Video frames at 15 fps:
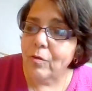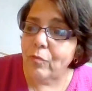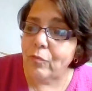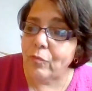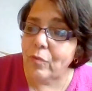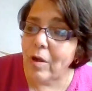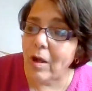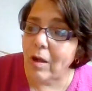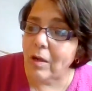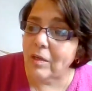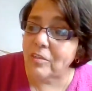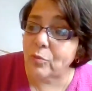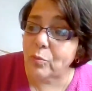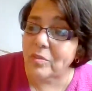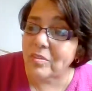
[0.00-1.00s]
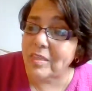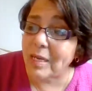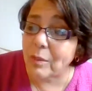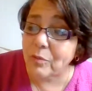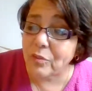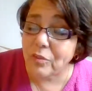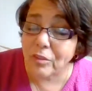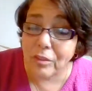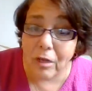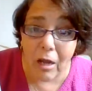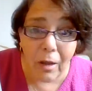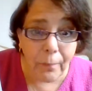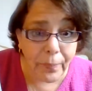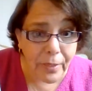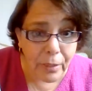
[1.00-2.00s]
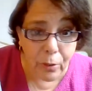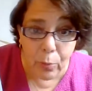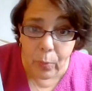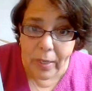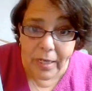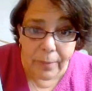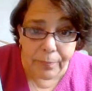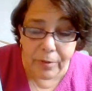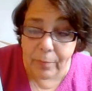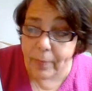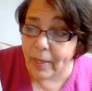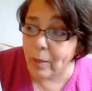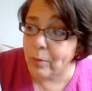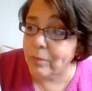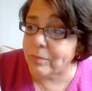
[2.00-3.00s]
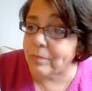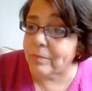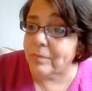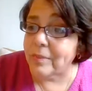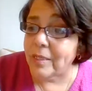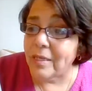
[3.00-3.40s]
Roz was now stomping her way up the mountain.